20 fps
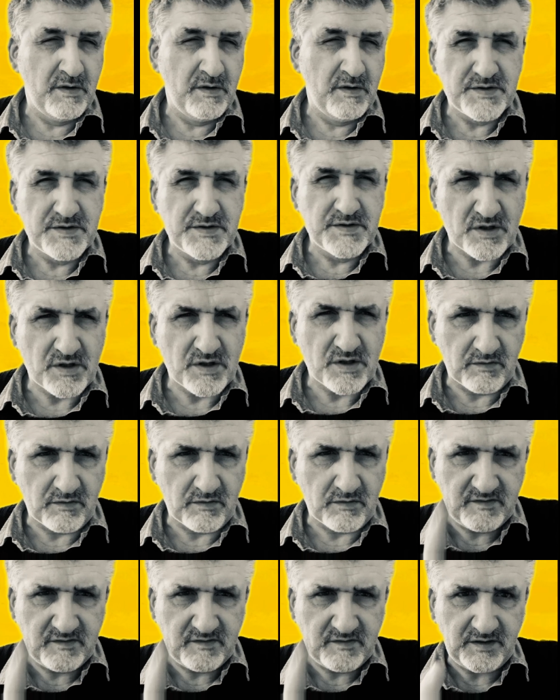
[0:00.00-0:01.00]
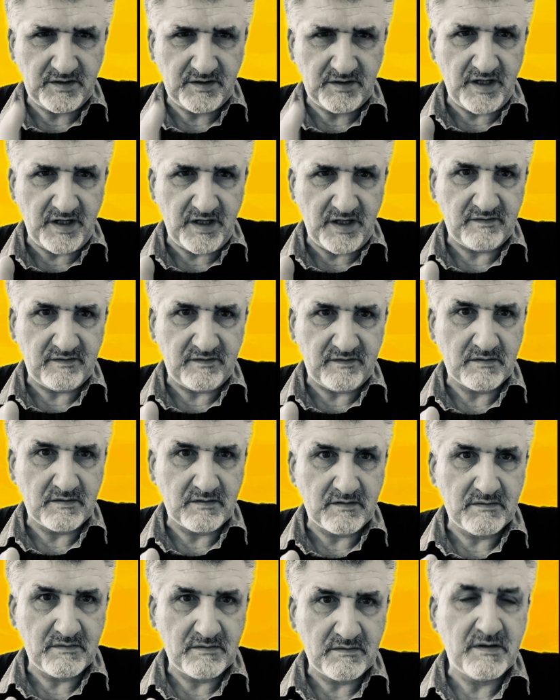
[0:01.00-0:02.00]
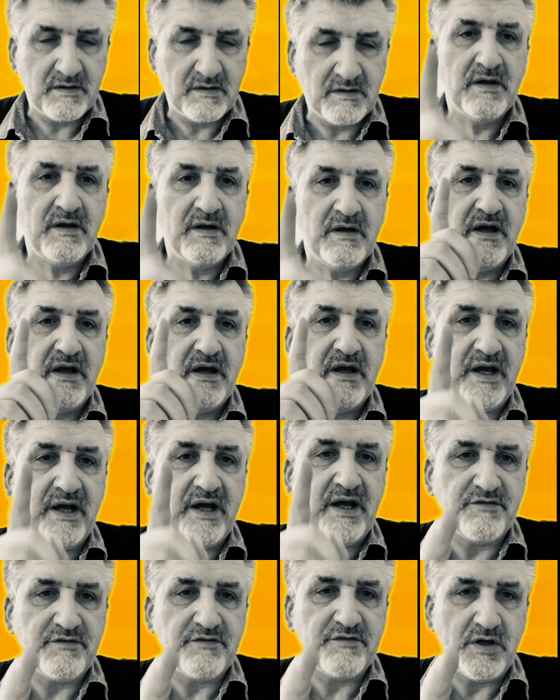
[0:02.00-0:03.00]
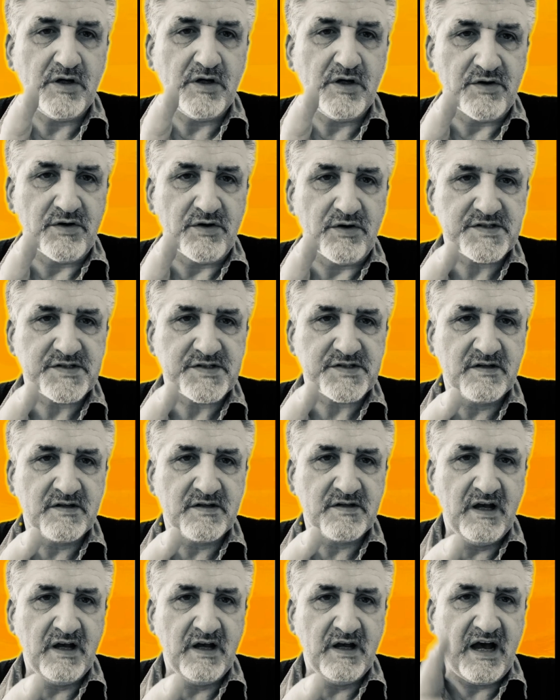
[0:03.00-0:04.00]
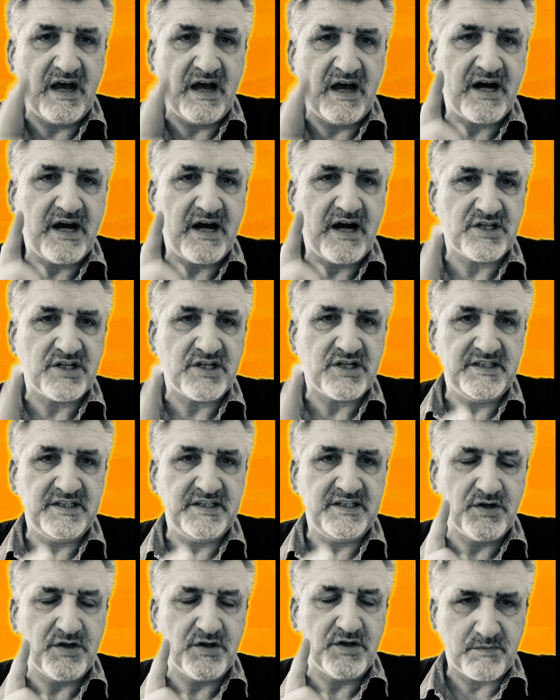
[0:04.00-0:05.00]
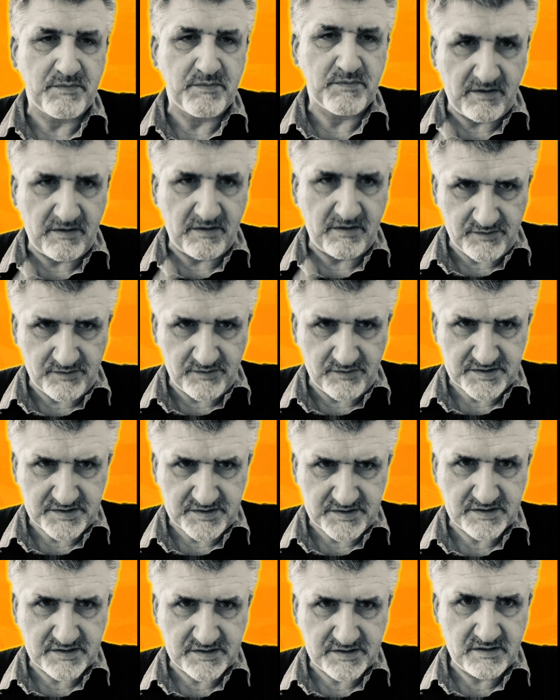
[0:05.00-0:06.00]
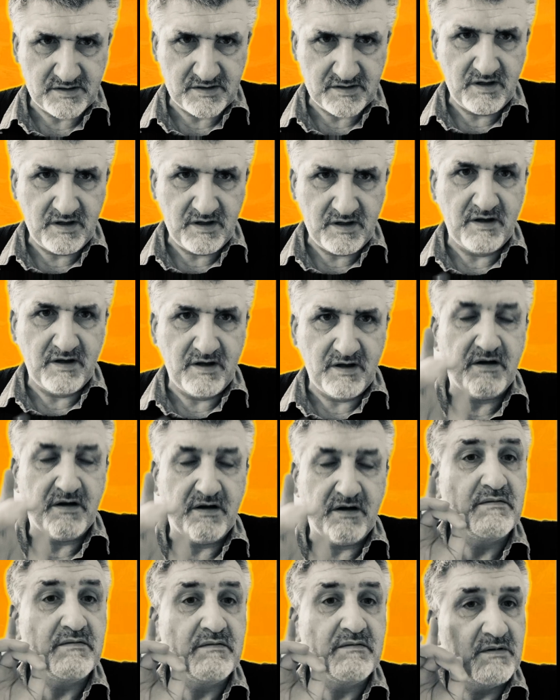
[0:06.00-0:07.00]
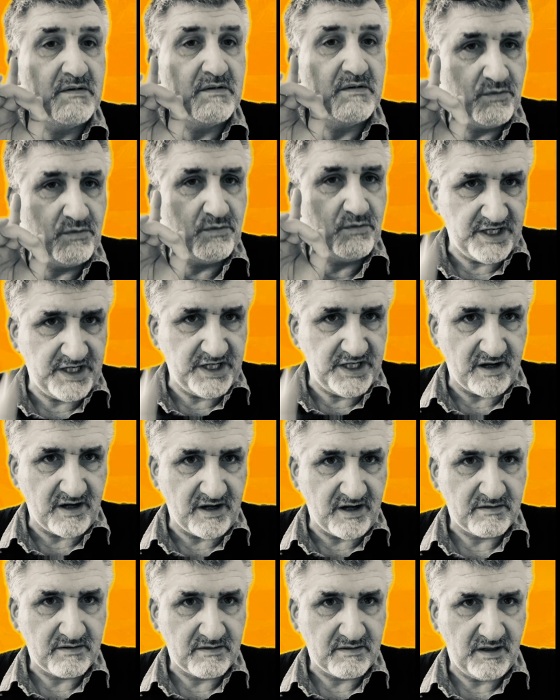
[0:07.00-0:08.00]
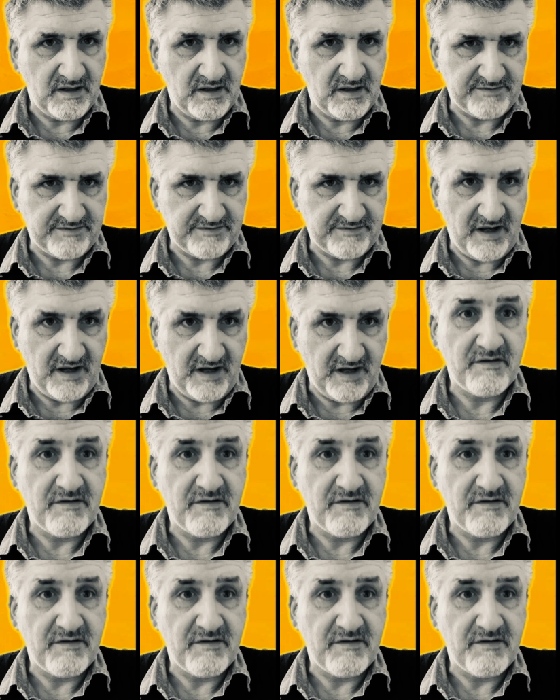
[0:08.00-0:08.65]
So take the date, end of August, Agile Lean Europe Conference, Riga, Latvia.